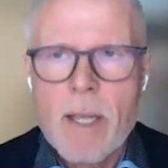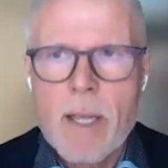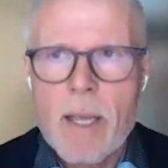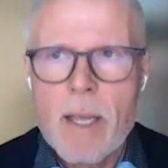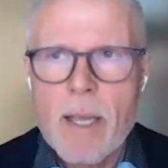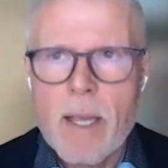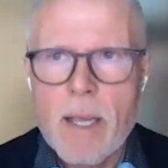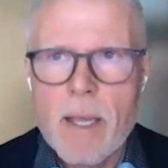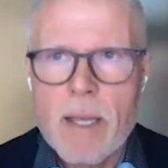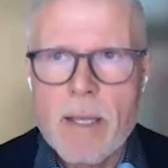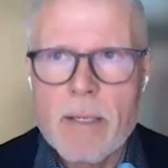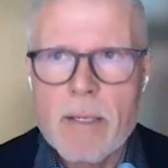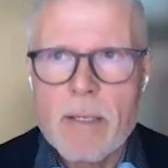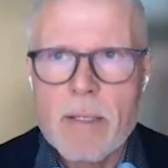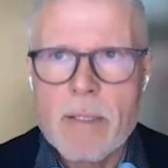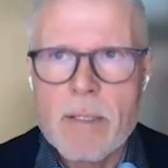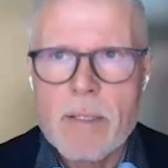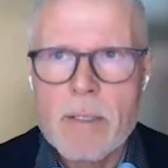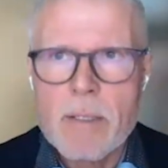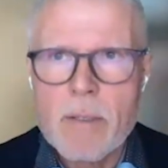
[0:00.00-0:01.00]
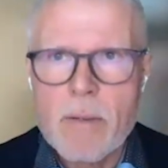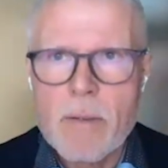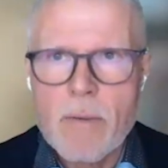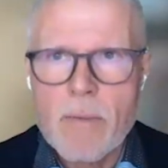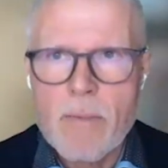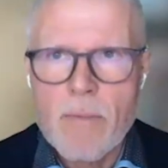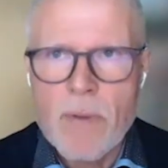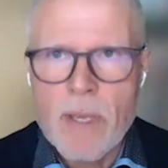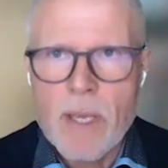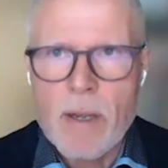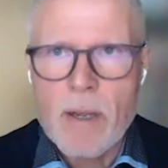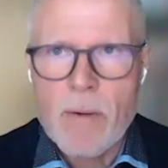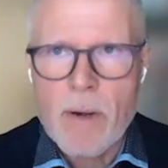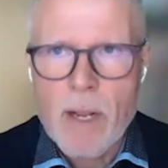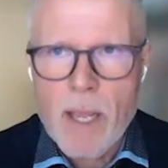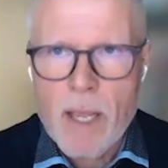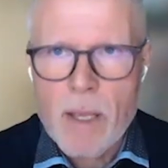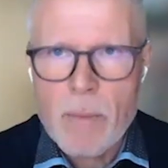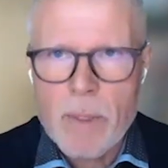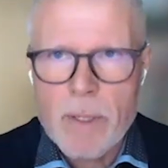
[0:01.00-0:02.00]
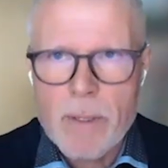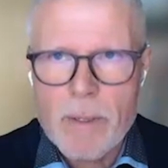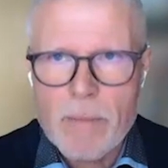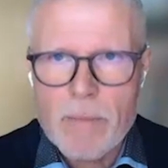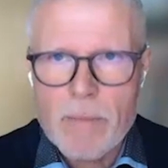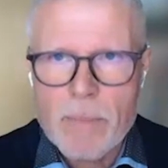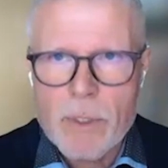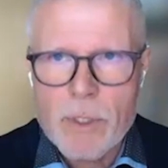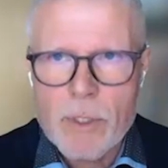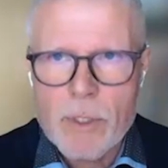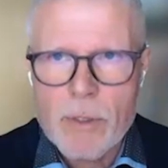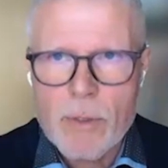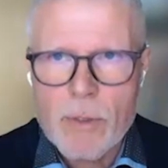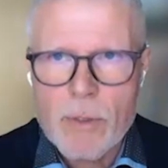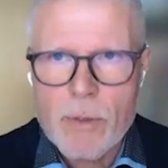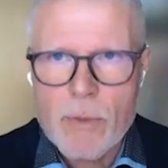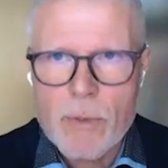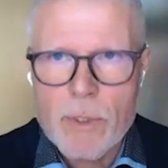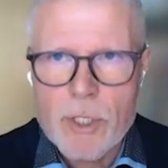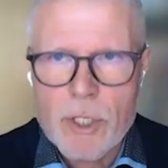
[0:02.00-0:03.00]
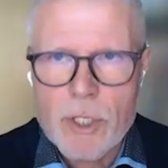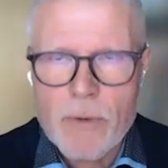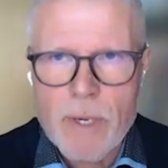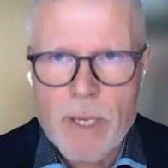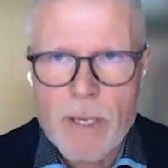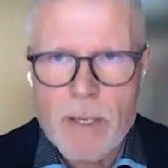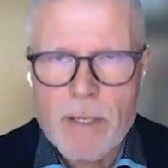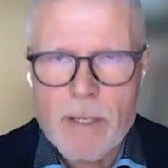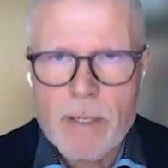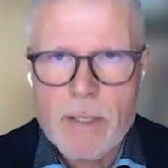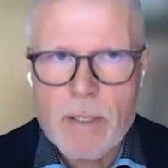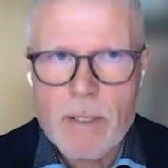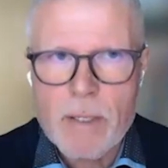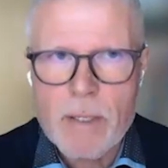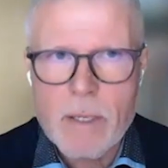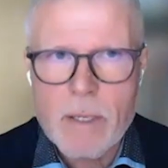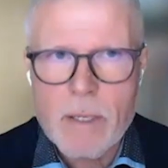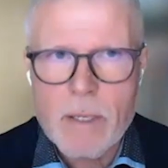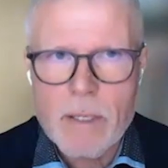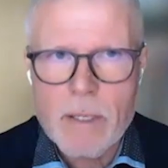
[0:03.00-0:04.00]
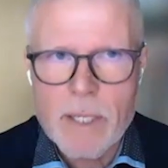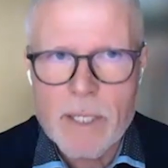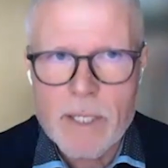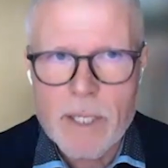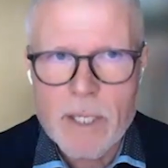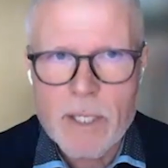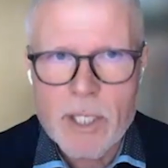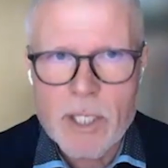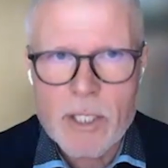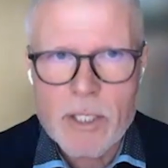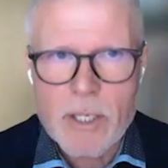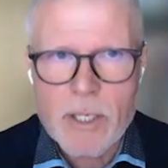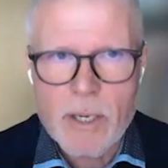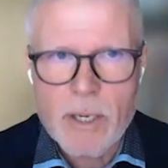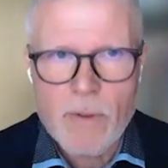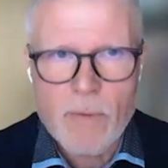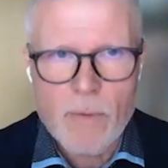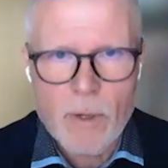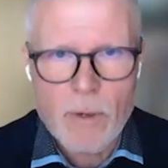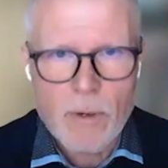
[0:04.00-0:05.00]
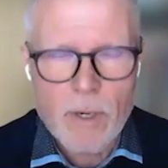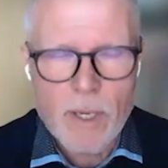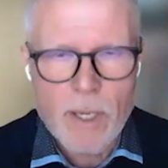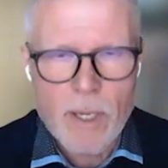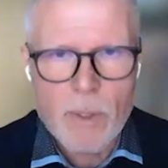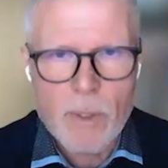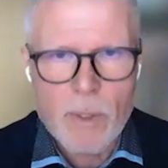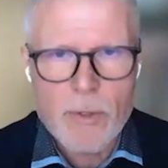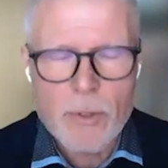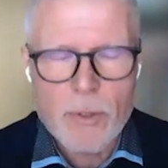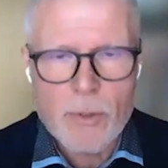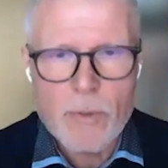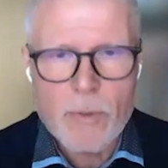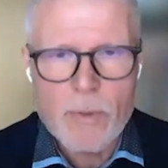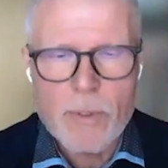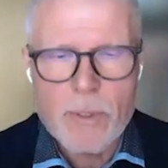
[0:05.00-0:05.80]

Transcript: and we are able to treat diseases that we were not able to